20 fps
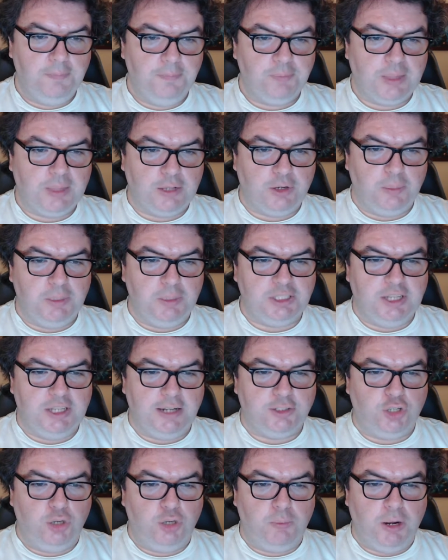sorry,
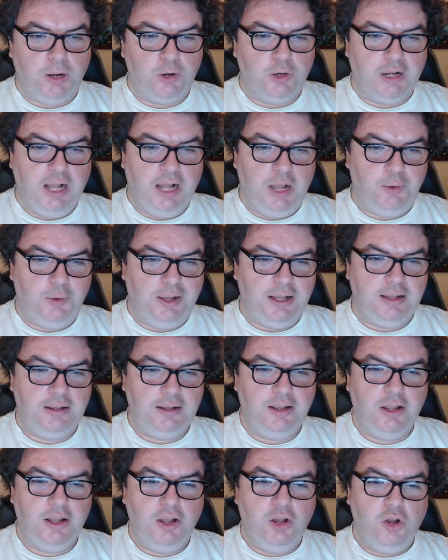Masato Marukawa,
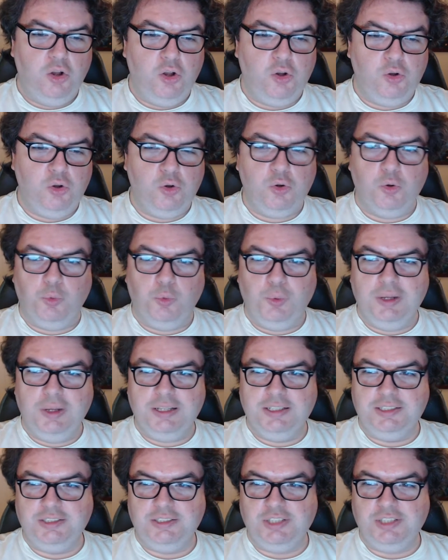who was